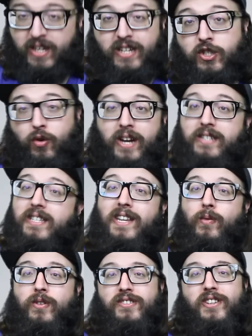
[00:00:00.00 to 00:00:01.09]
it's crazy
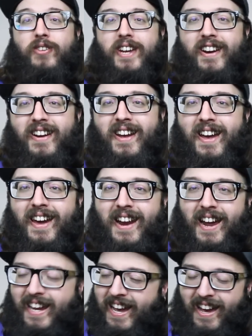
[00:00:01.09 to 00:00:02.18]
that we're still here. And
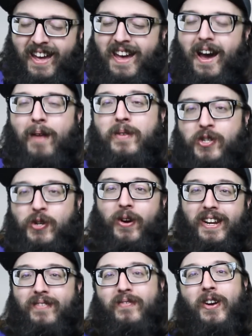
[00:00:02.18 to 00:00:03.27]
I'm
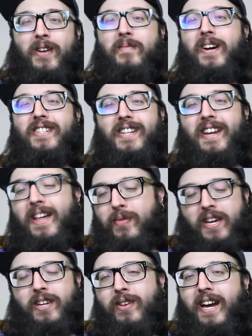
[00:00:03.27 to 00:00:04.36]
enjoying it very much, and I
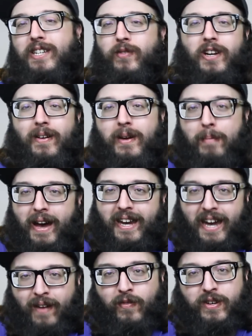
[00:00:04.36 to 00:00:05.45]
thank you guys for coming back
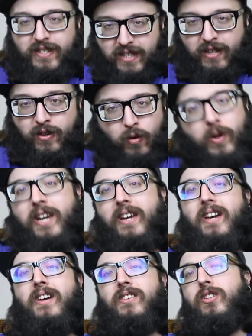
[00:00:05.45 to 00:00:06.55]
every single week.
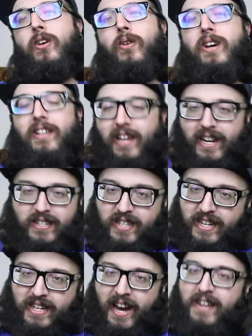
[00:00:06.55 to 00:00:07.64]
So, like I
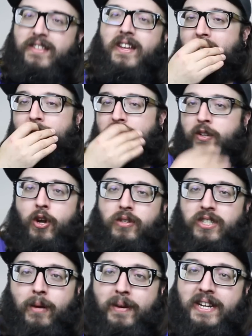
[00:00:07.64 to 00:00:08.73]
said, guys, if you know
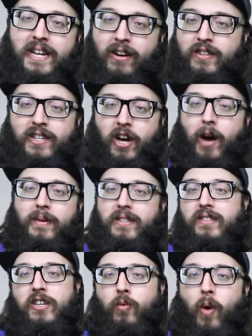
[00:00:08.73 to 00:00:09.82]
somebody down in the
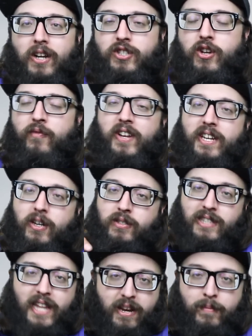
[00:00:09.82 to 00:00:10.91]
comments that you watch their videos,
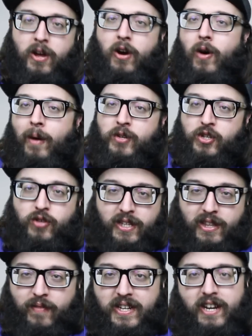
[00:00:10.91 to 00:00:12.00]
let them know. I'm sure
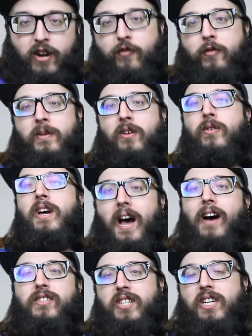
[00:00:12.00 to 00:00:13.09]
they'd love to hear from you.
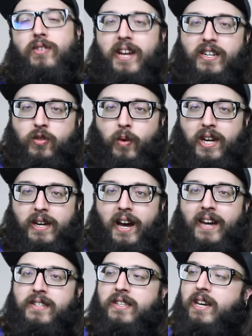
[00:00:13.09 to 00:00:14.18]
I'll see you next week,
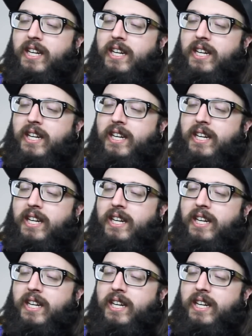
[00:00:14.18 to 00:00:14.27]
guys.